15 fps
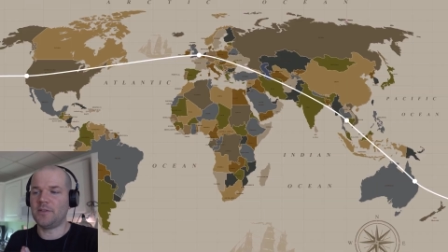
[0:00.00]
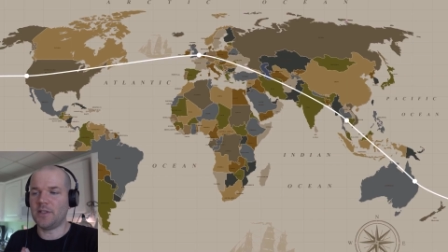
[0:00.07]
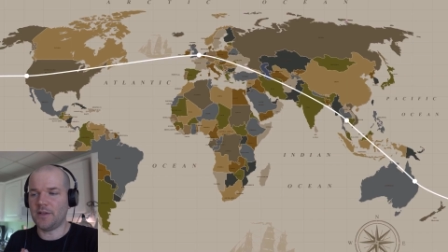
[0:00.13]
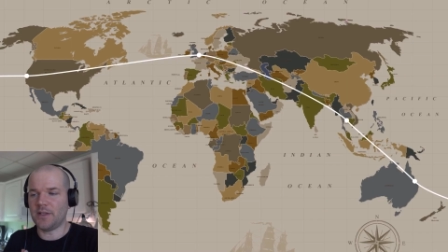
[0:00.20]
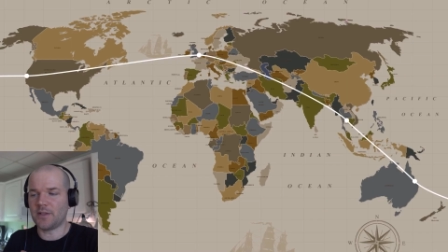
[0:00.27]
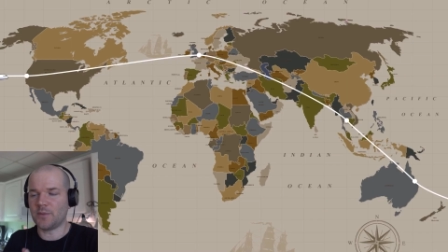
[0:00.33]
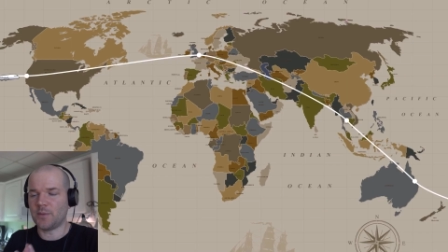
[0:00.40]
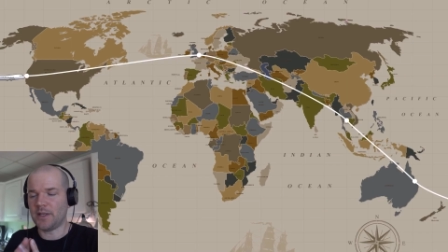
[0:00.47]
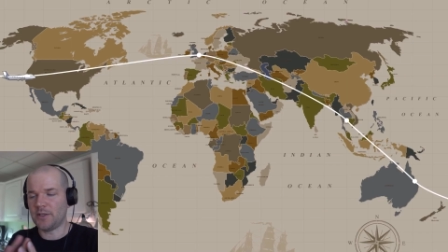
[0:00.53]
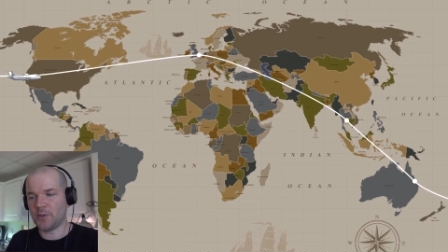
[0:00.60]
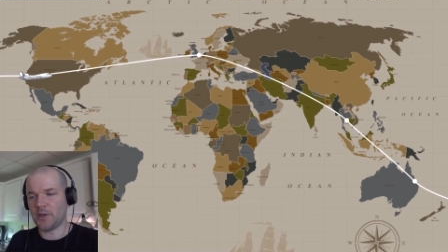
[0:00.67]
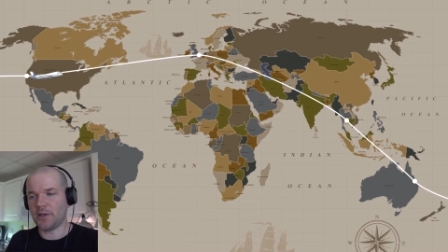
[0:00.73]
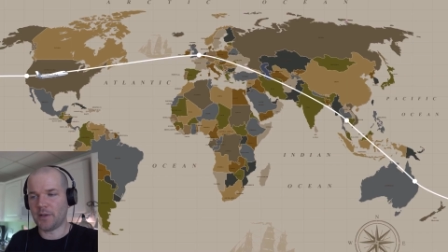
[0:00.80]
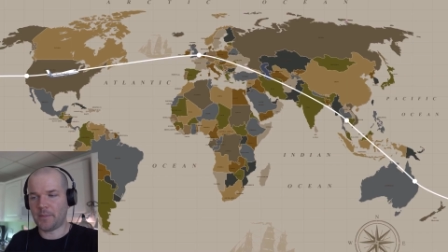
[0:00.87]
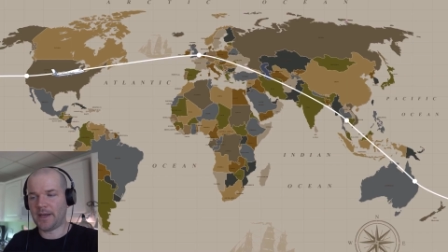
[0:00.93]
done this when I drew
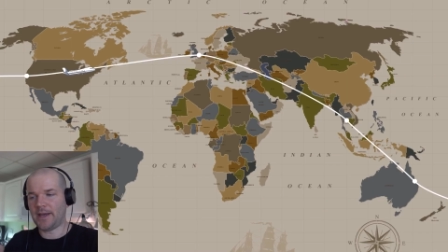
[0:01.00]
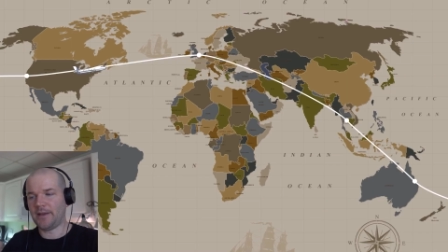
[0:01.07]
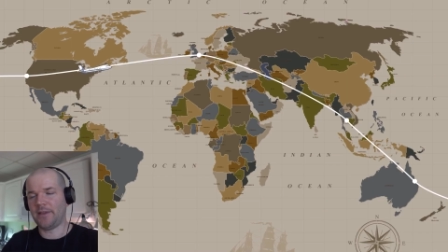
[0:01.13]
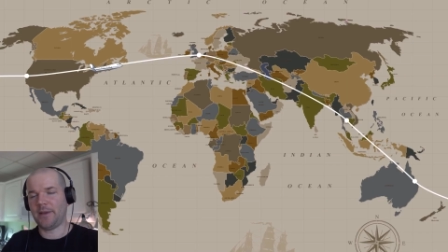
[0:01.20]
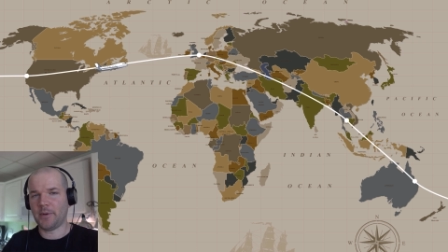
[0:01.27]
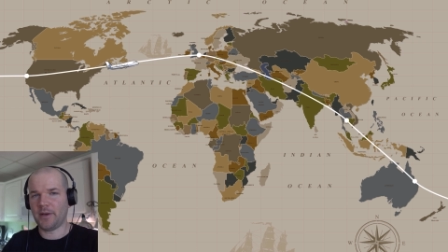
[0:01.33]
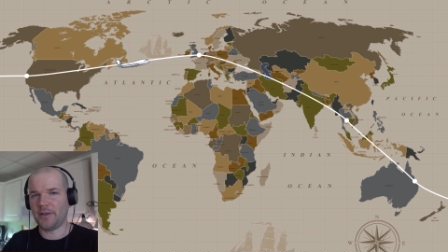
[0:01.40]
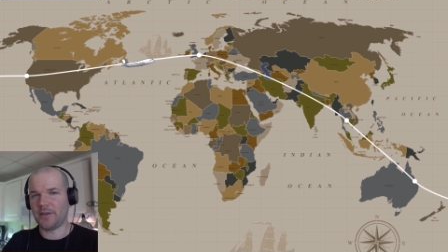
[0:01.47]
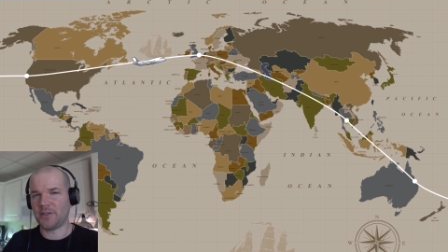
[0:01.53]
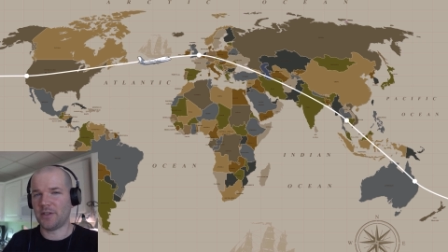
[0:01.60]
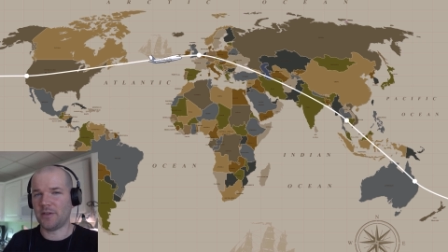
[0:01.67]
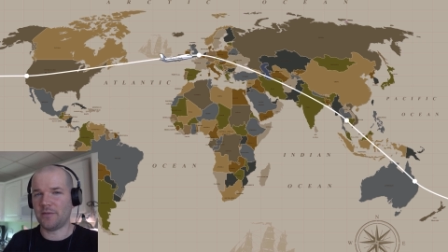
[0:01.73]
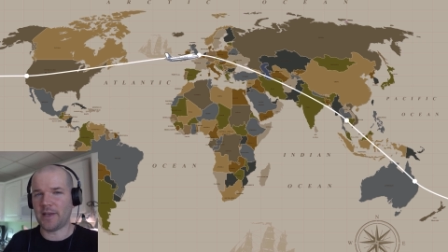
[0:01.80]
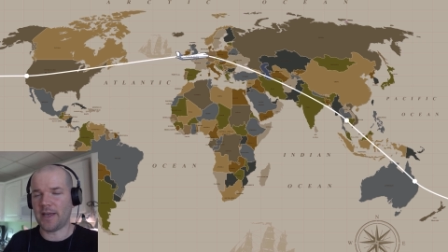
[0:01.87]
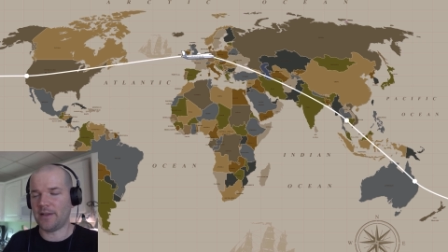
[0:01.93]
out the path. I probably should
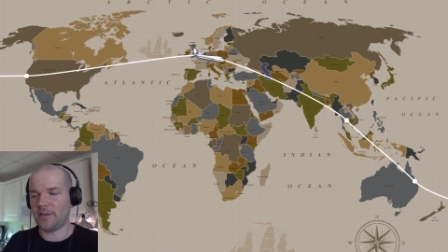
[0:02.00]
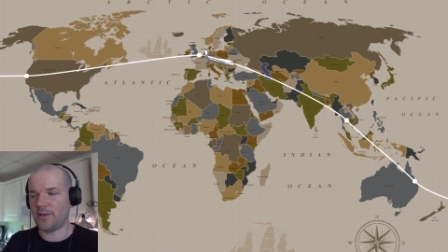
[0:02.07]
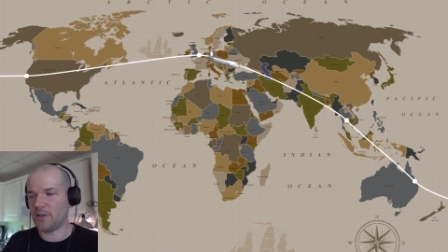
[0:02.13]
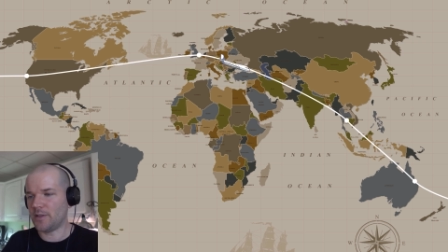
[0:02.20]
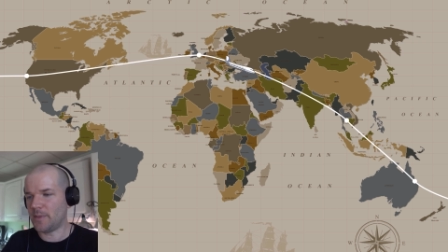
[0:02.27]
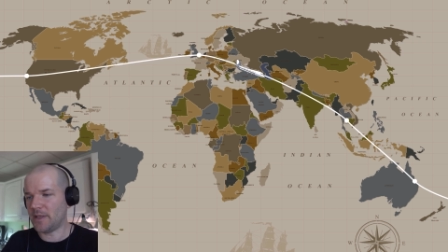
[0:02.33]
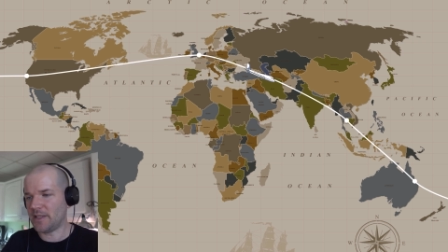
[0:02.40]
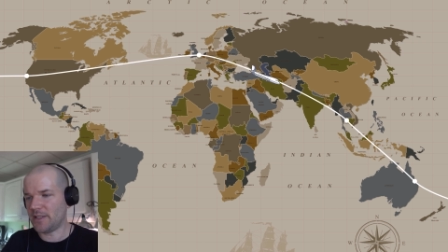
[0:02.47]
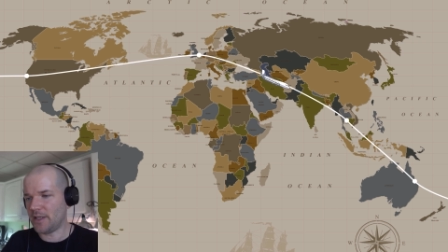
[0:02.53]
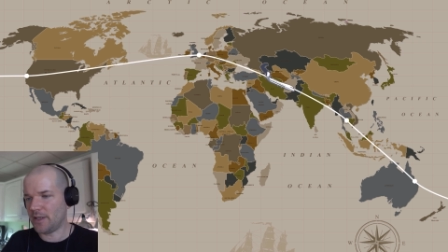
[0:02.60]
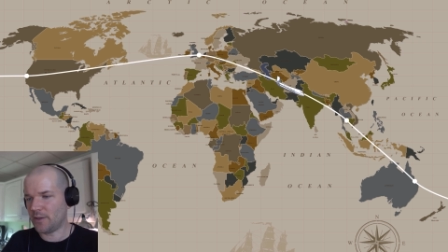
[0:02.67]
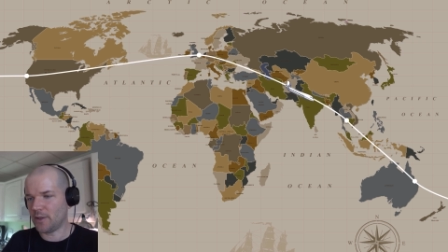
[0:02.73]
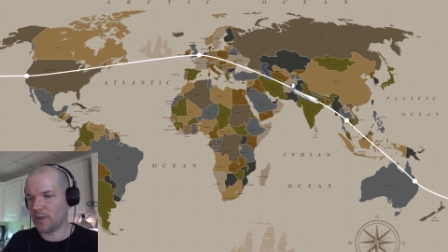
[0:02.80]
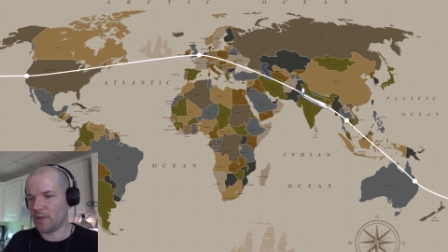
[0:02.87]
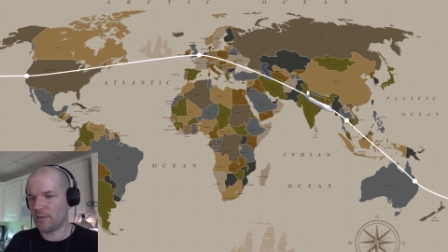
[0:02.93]
have added those Bezier
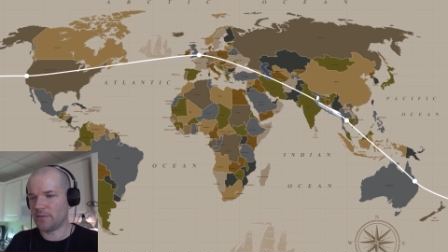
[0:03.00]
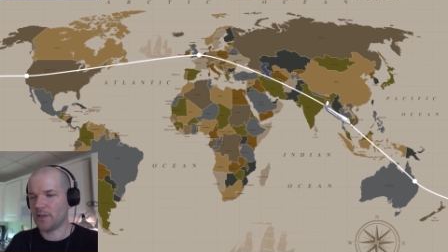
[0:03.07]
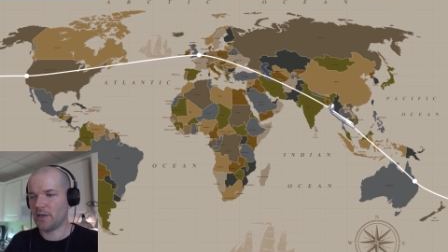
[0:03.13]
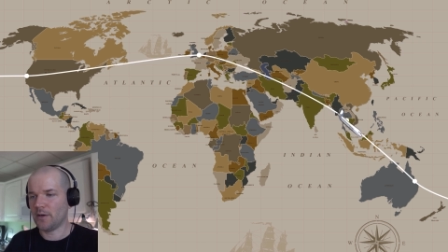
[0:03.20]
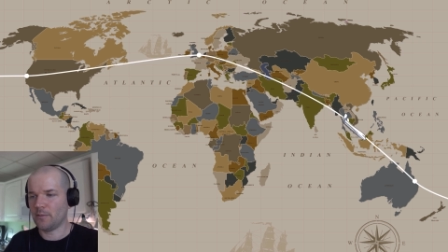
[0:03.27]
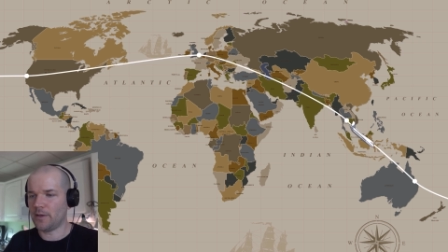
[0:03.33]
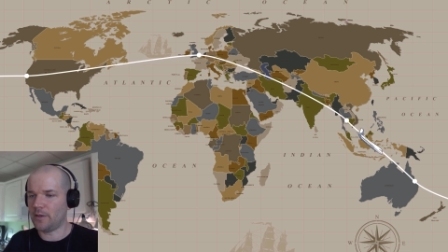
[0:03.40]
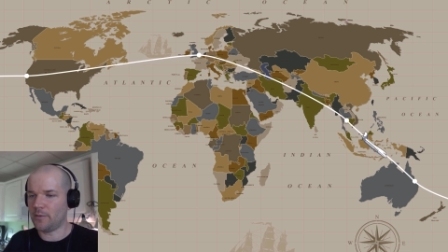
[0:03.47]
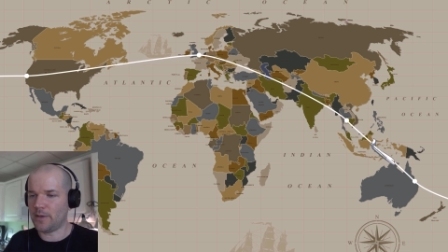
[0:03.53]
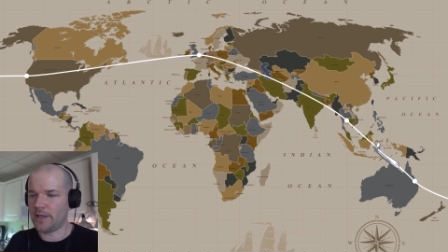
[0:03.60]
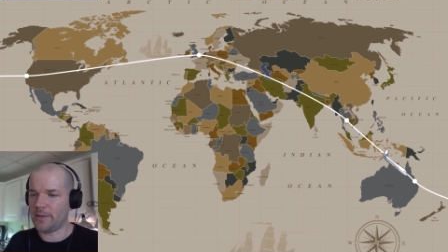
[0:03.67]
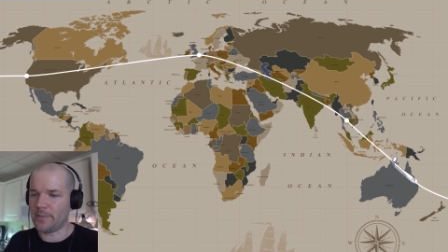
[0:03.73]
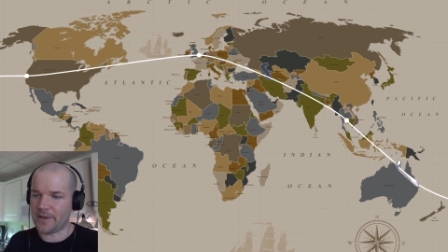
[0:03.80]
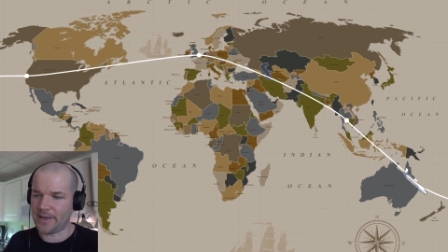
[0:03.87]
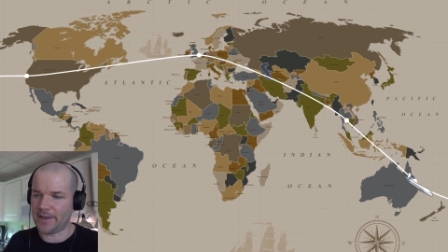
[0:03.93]
curves right away,
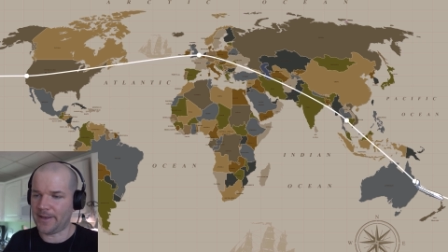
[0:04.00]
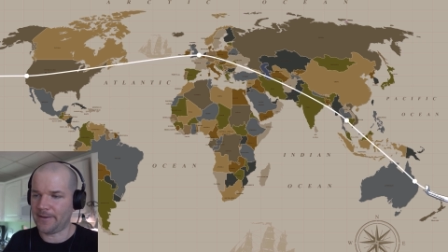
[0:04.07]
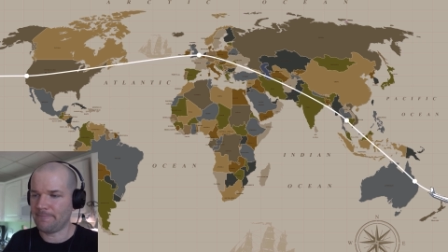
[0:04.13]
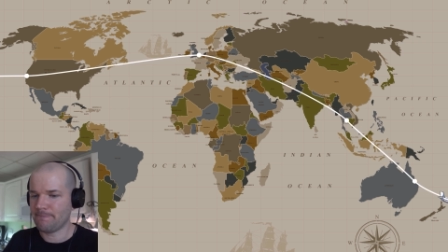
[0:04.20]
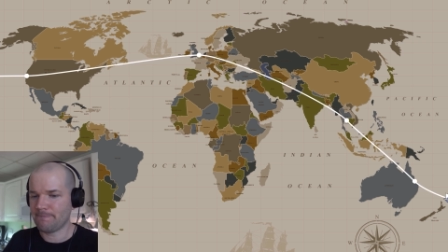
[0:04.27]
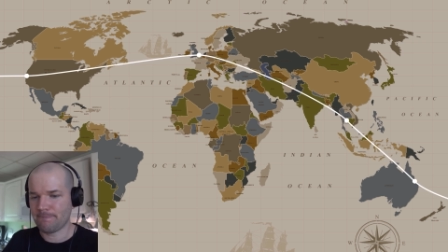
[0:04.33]
but hey.